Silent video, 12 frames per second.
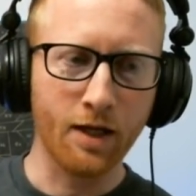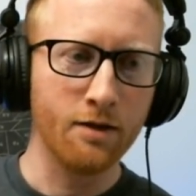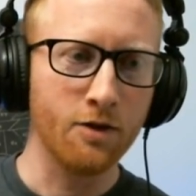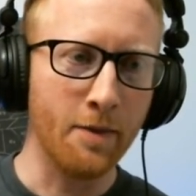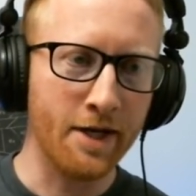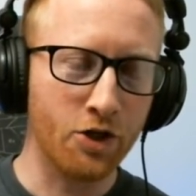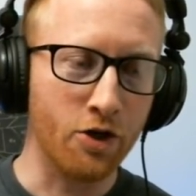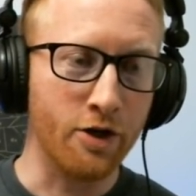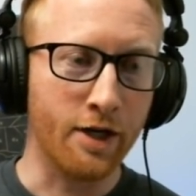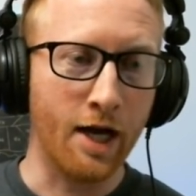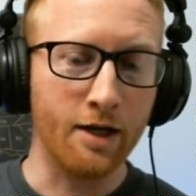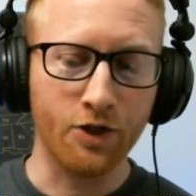so make sure
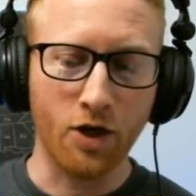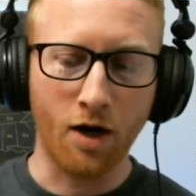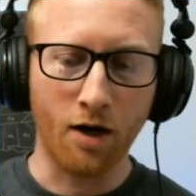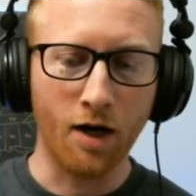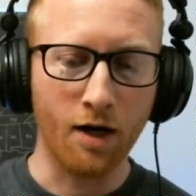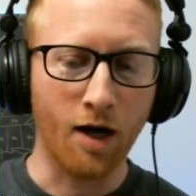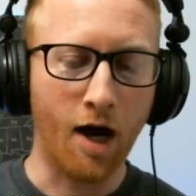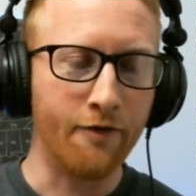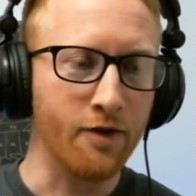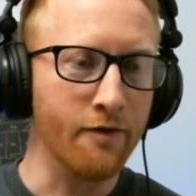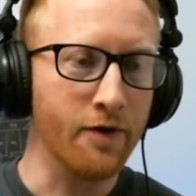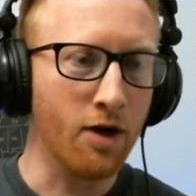you catch our uh,
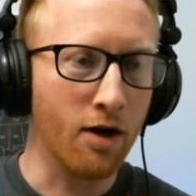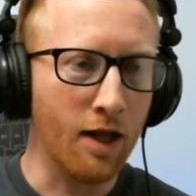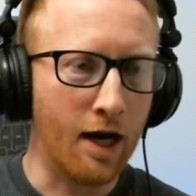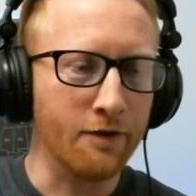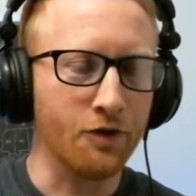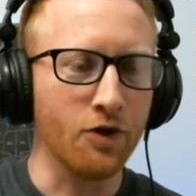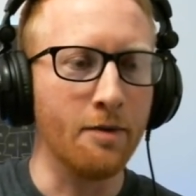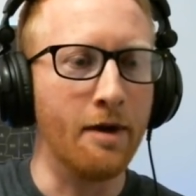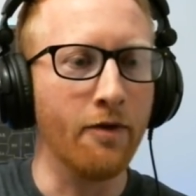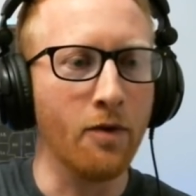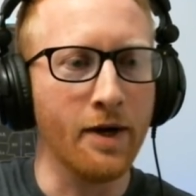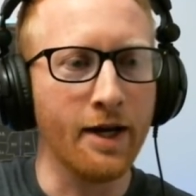Coffee and V R live stream
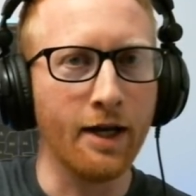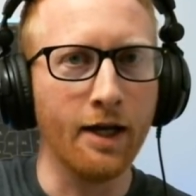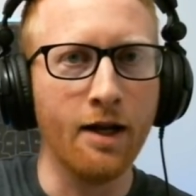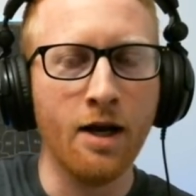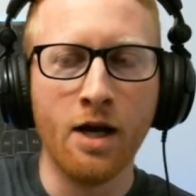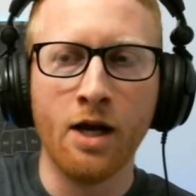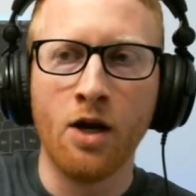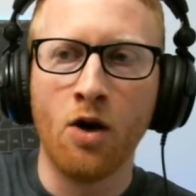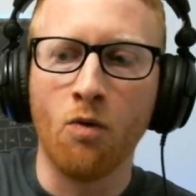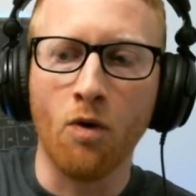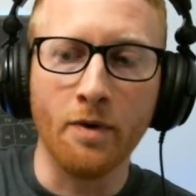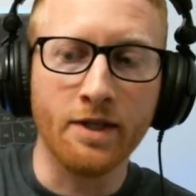every weekend,
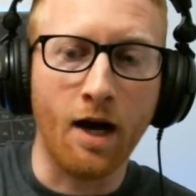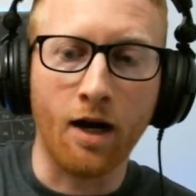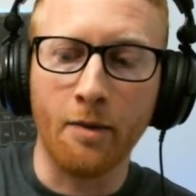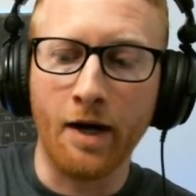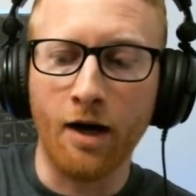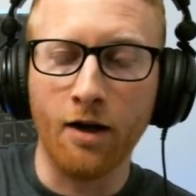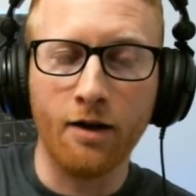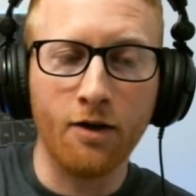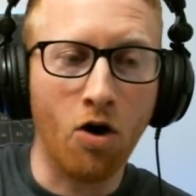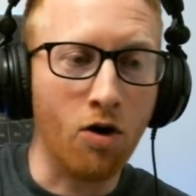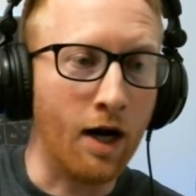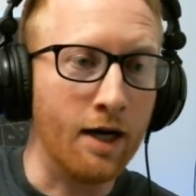where we talk about
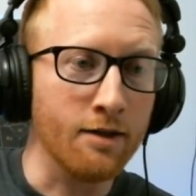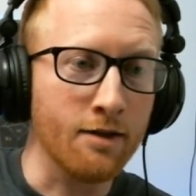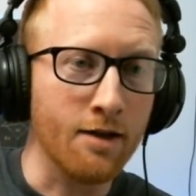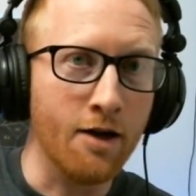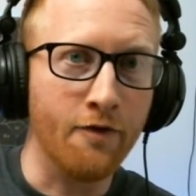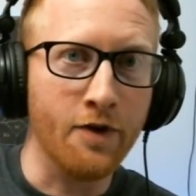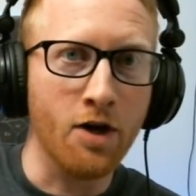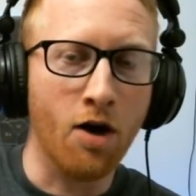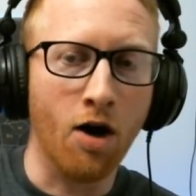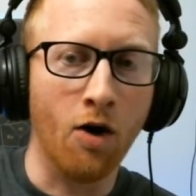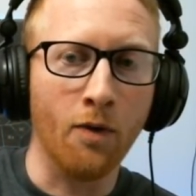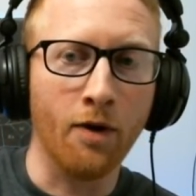all kinds of stuff V
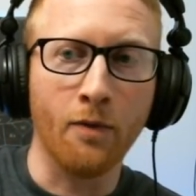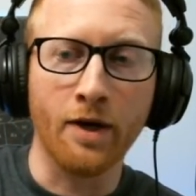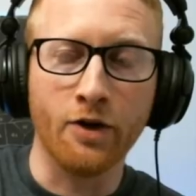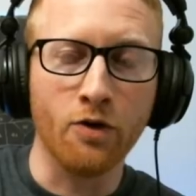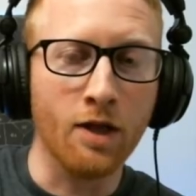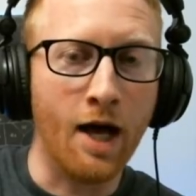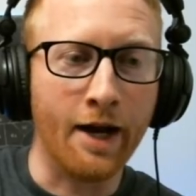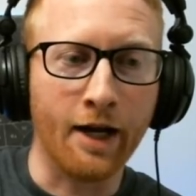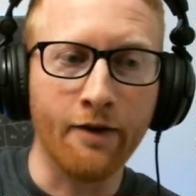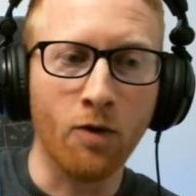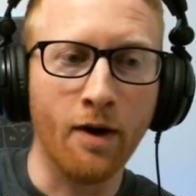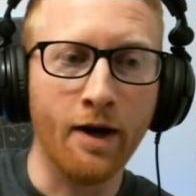R. We're, we do a lot of
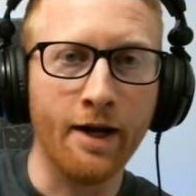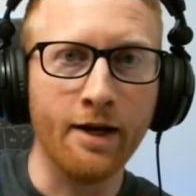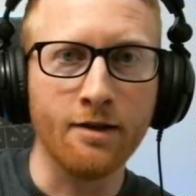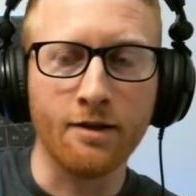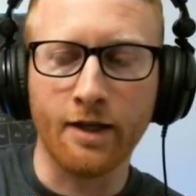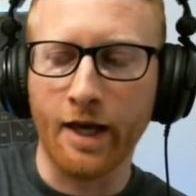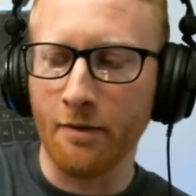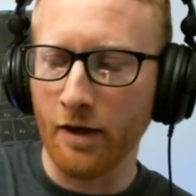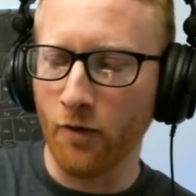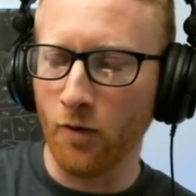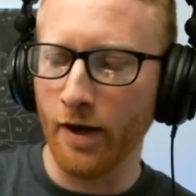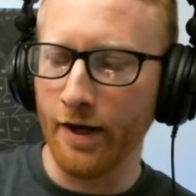giveaways, game
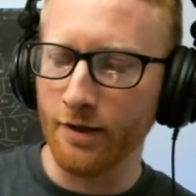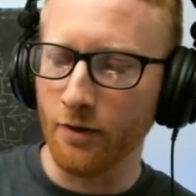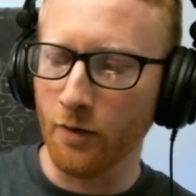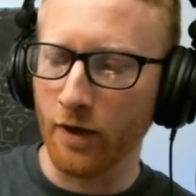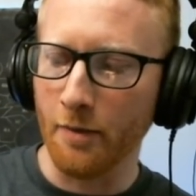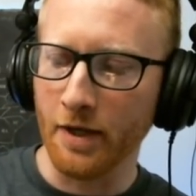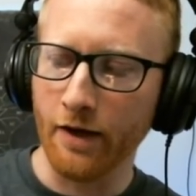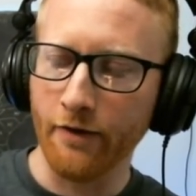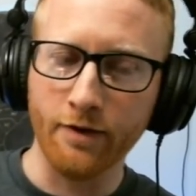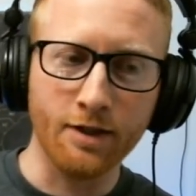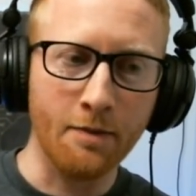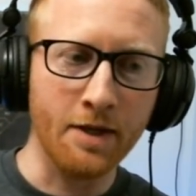giveaways, and we're going to be
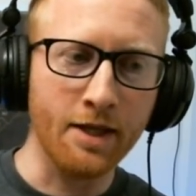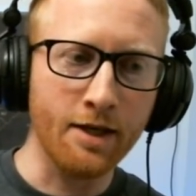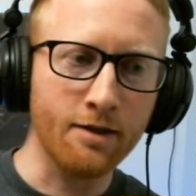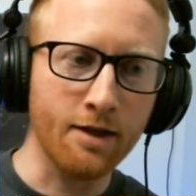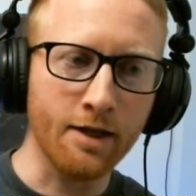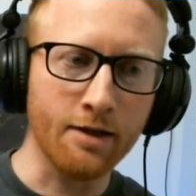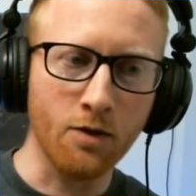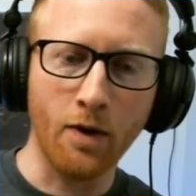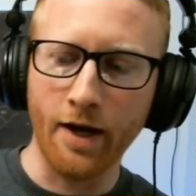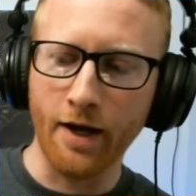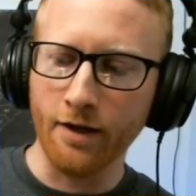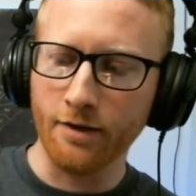giving some of these things
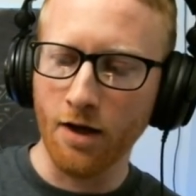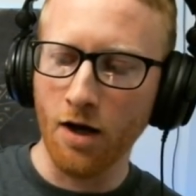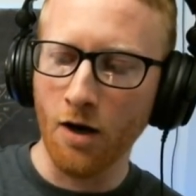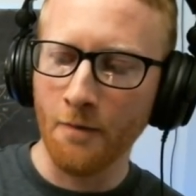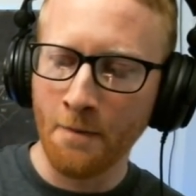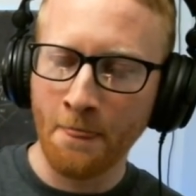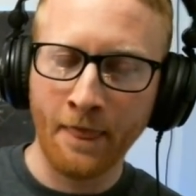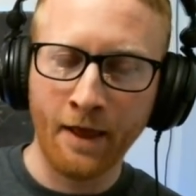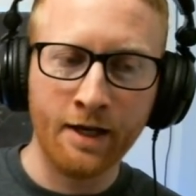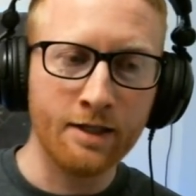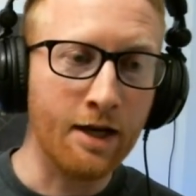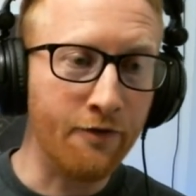away. So
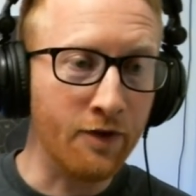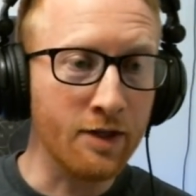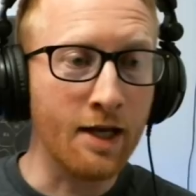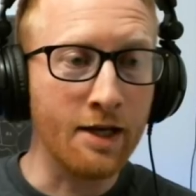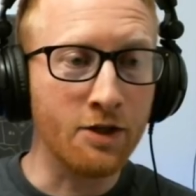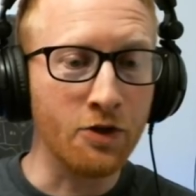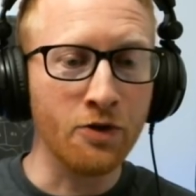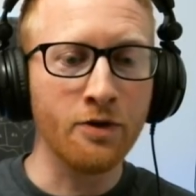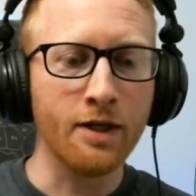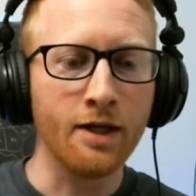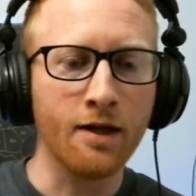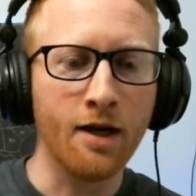definitely stay
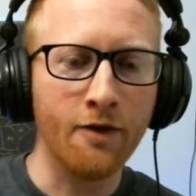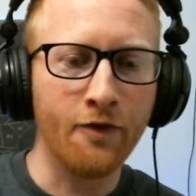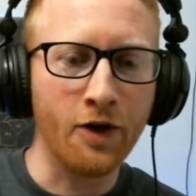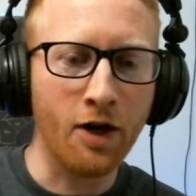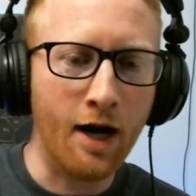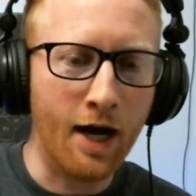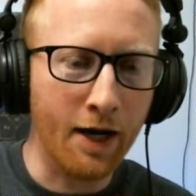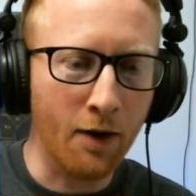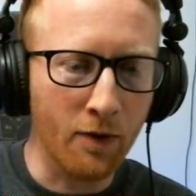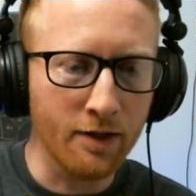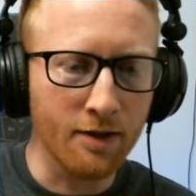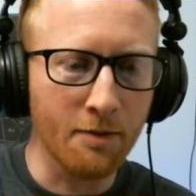tuned and uh, figure out how to
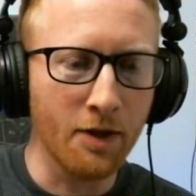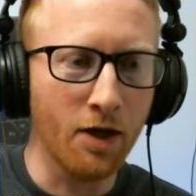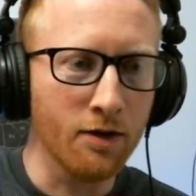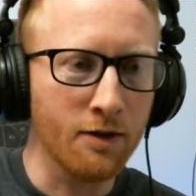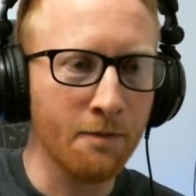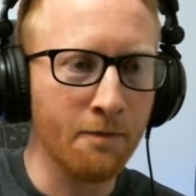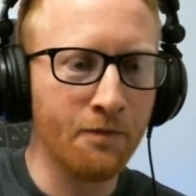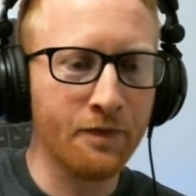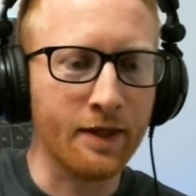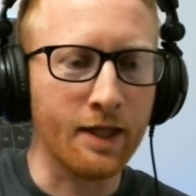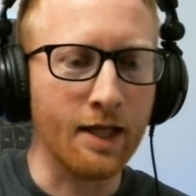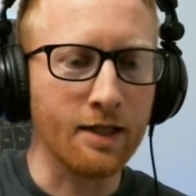win some of those.
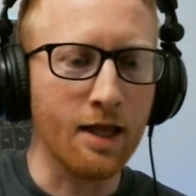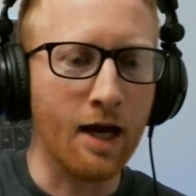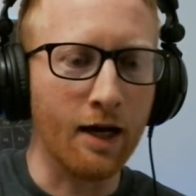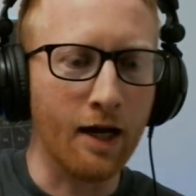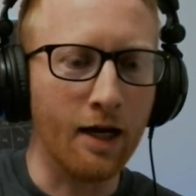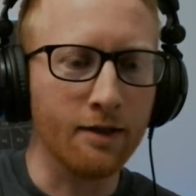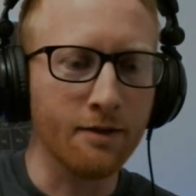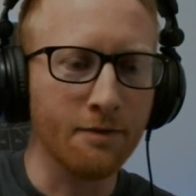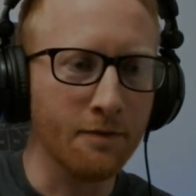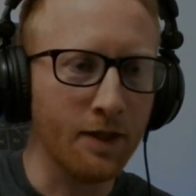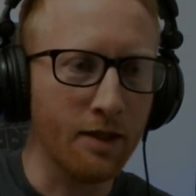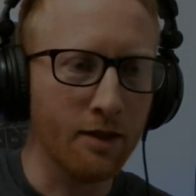Thanks a lot, guys.
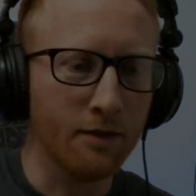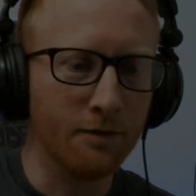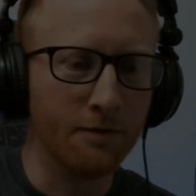See you.